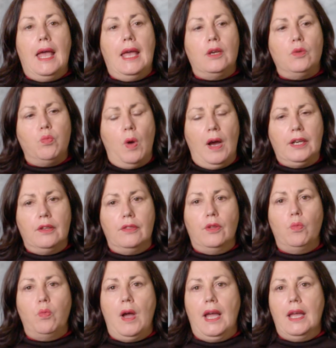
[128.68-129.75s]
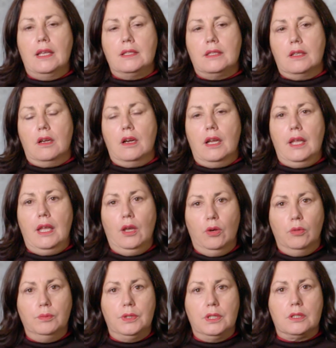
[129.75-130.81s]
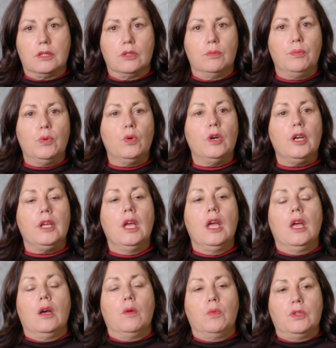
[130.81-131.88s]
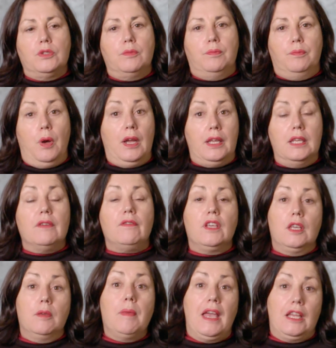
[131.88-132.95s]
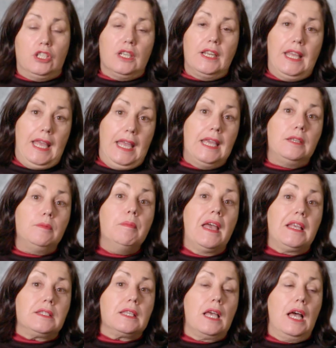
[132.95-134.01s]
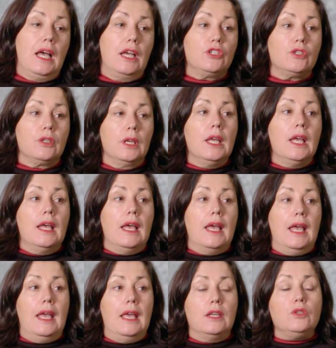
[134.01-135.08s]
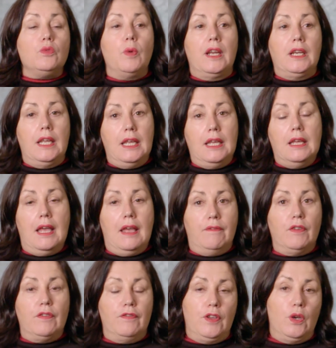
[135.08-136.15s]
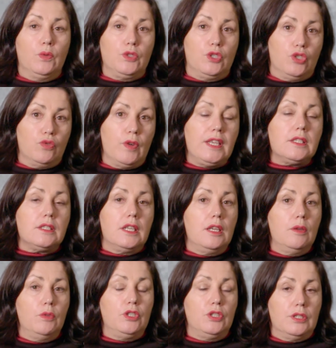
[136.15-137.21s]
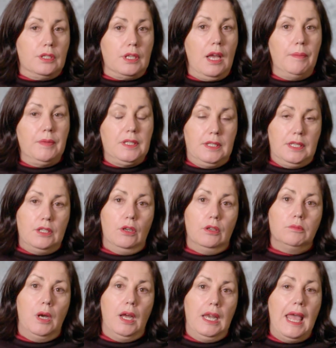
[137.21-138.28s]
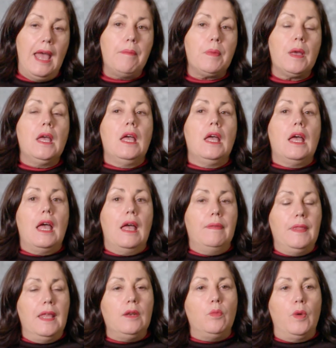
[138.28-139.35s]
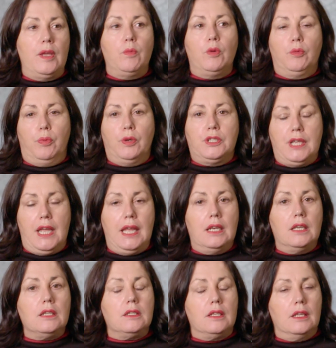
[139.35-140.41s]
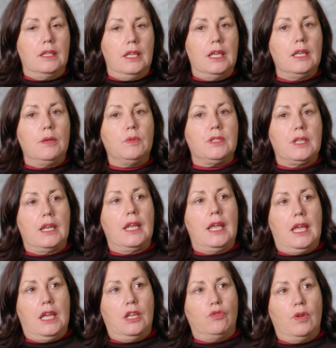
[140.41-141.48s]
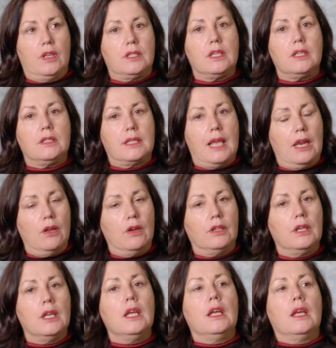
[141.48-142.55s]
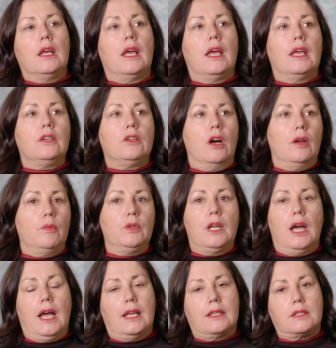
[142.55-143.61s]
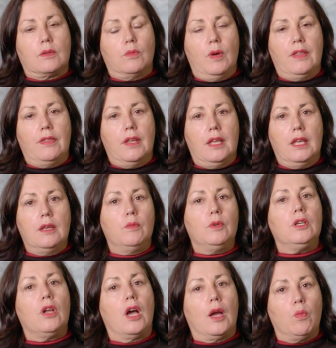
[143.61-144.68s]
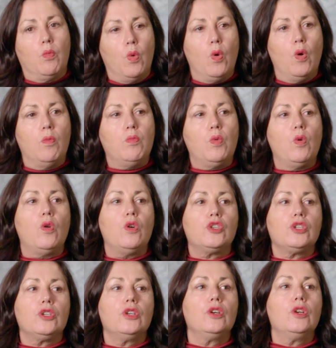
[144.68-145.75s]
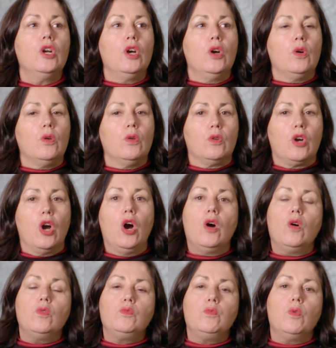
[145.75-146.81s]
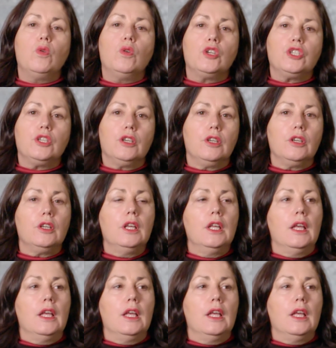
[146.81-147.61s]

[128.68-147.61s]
And one of the ways that I helped this little boy was by giving him actually a head massage. And when he ever felt stressed, he would just come and sit on my lap, and then we would pretend that he was at a hairdressing salon, and I would ask whether he would like warm water or cold water,